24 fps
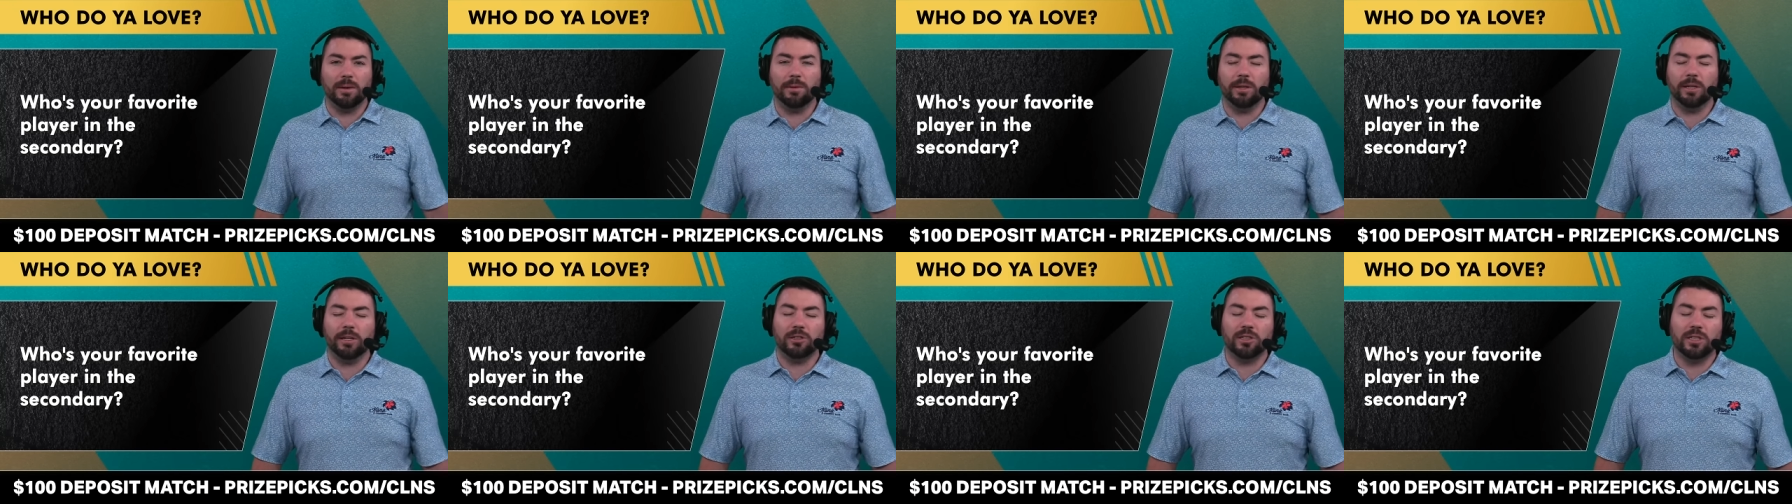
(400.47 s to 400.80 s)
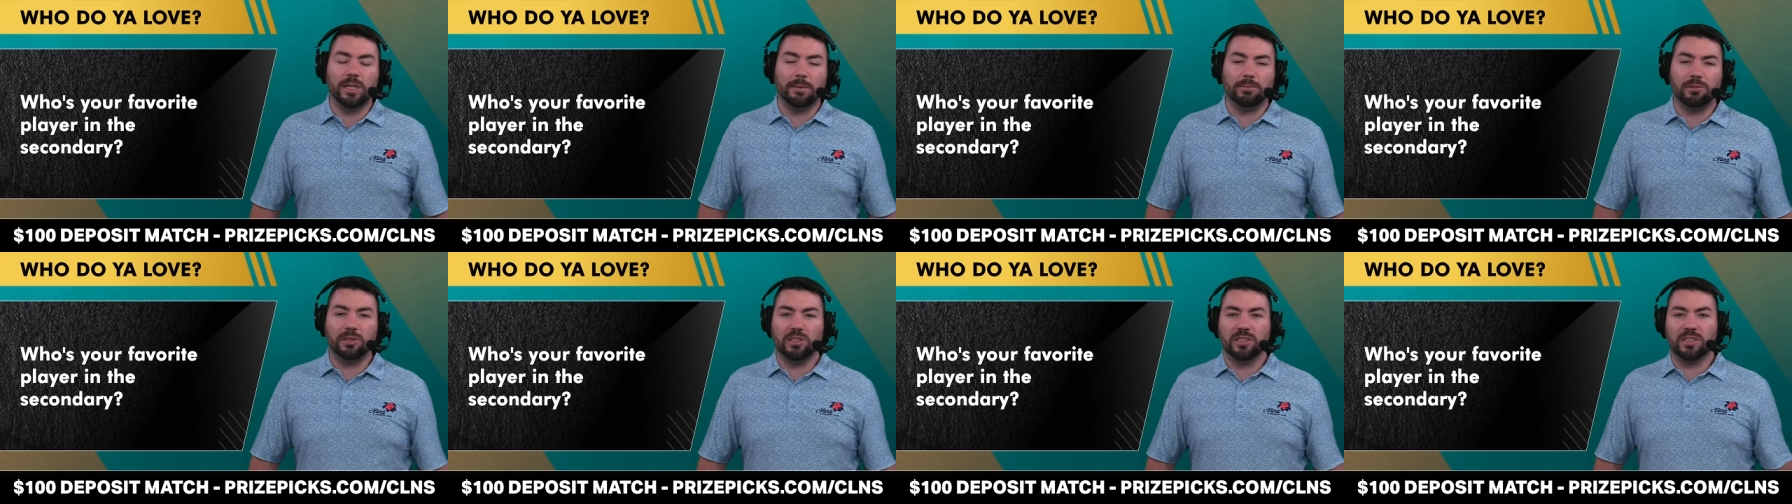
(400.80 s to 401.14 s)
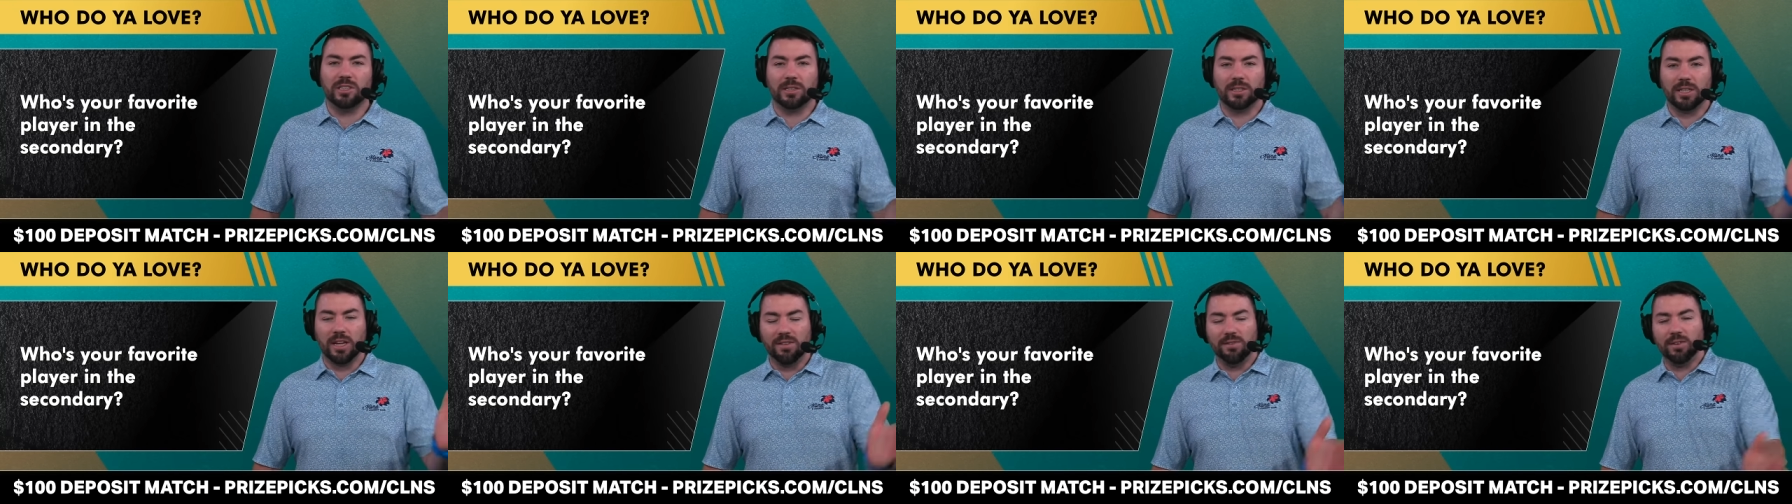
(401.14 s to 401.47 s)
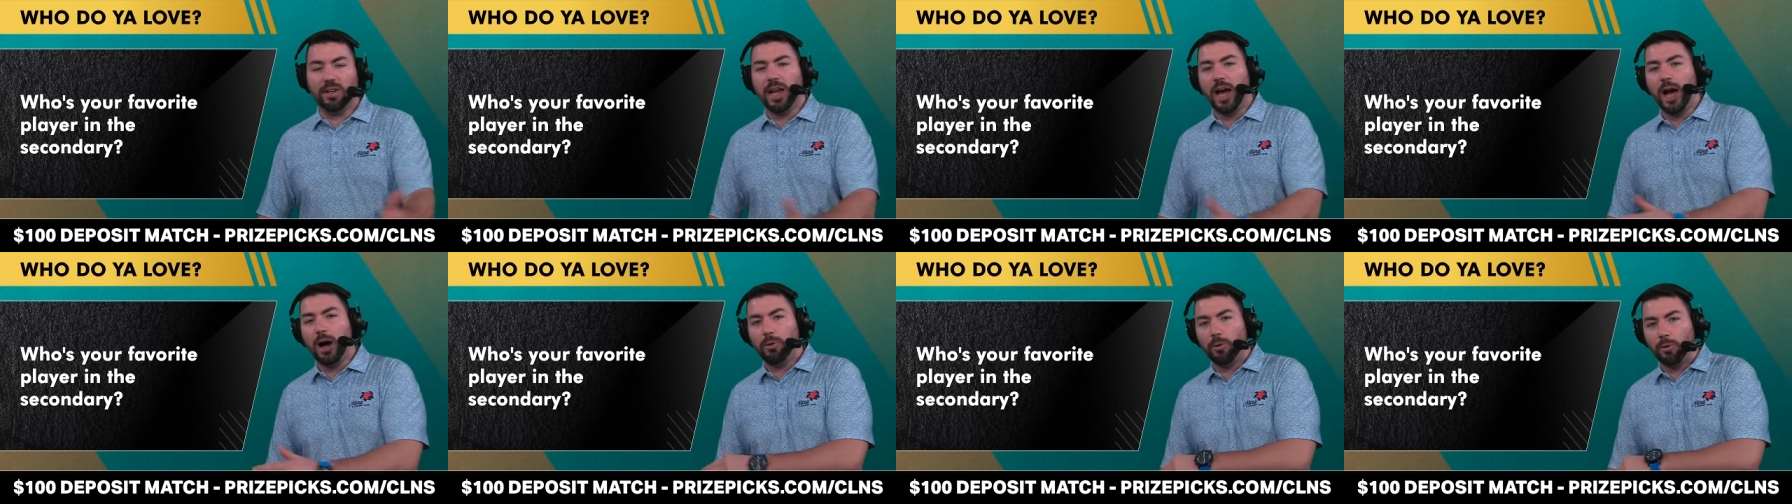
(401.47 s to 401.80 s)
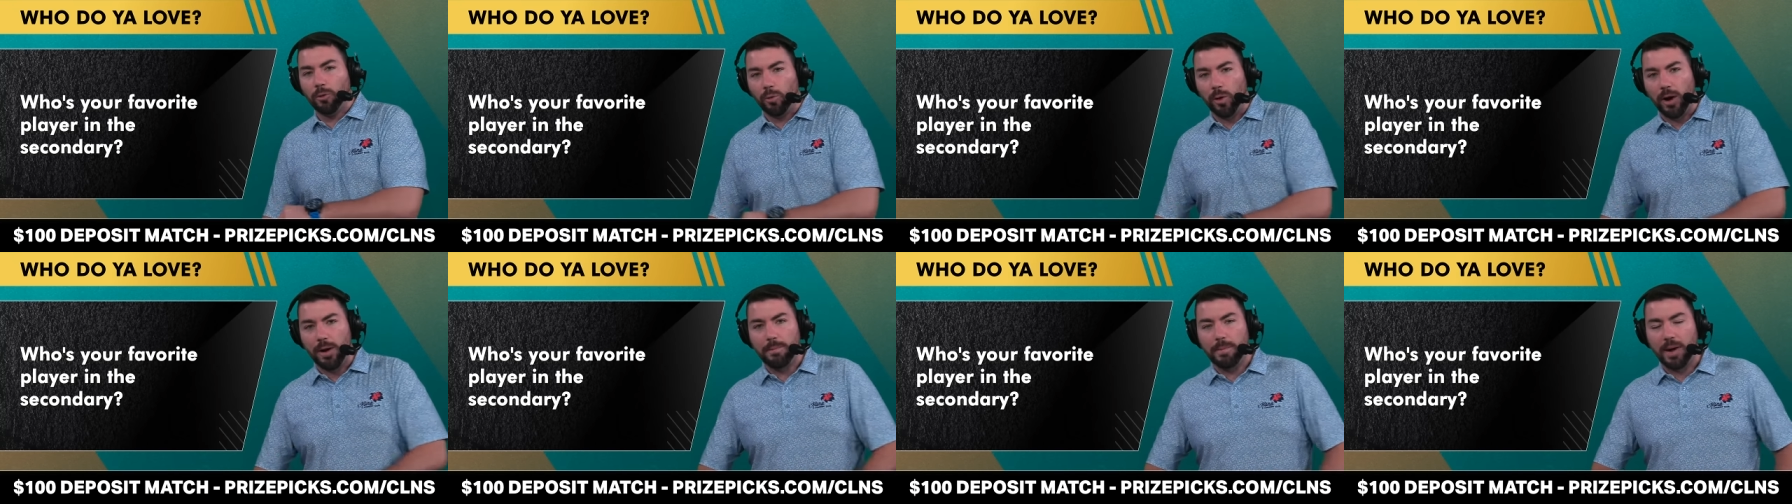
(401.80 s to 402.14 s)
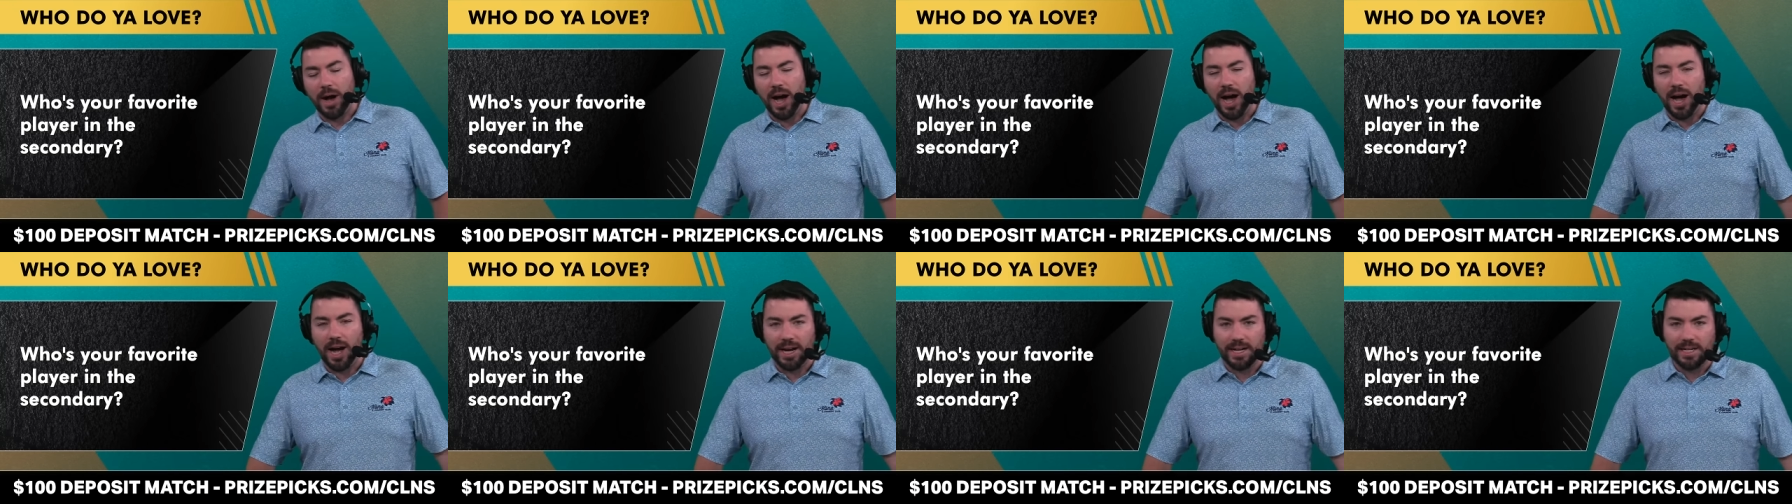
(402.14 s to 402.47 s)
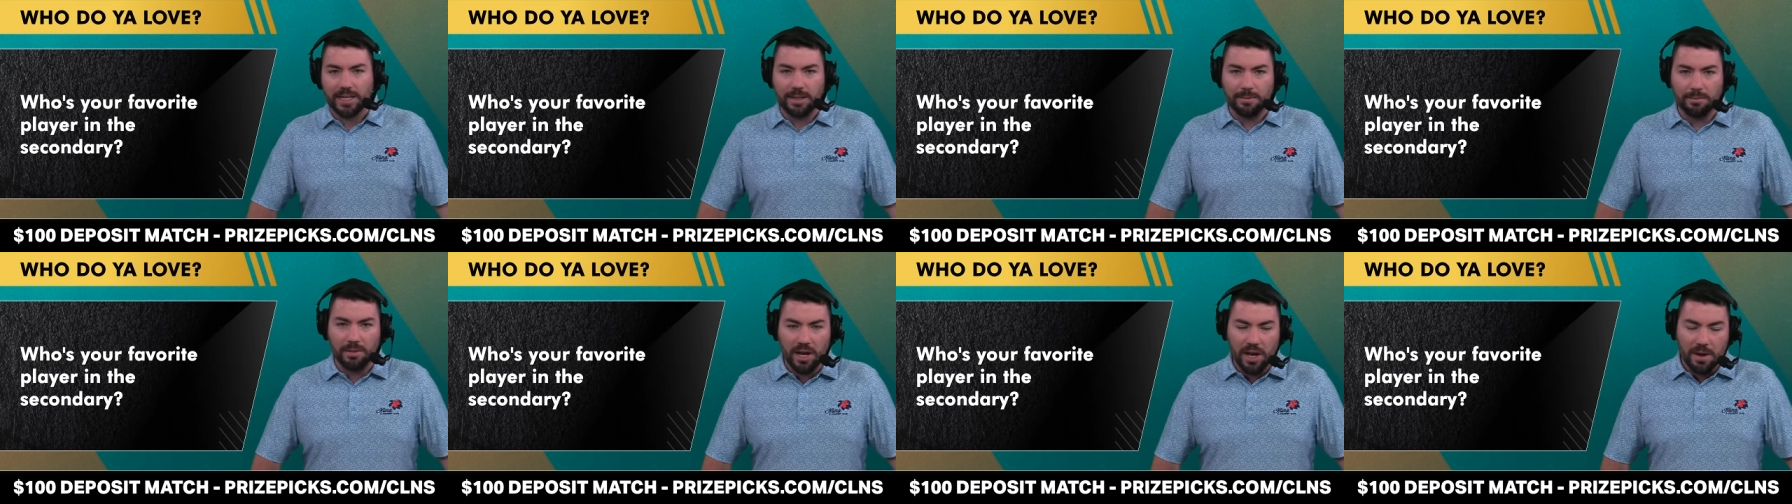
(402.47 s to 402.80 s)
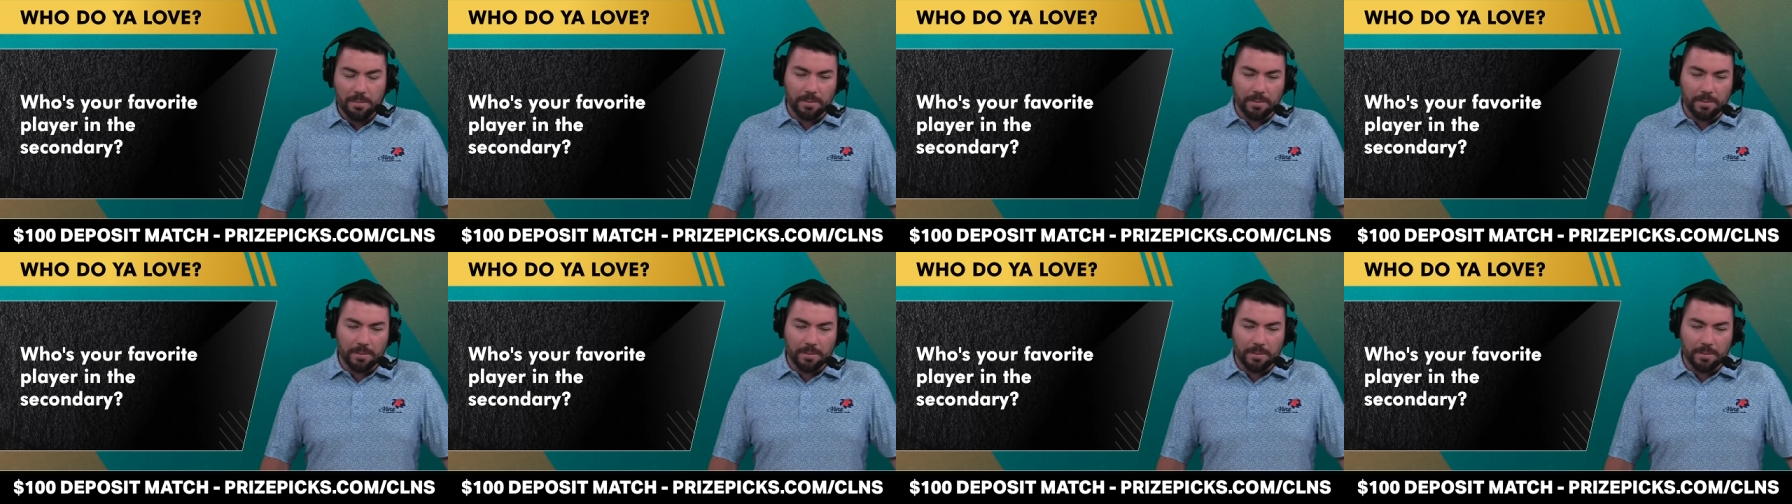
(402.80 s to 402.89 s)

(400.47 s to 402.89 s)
in interceptions. Xavier Howard right behind him.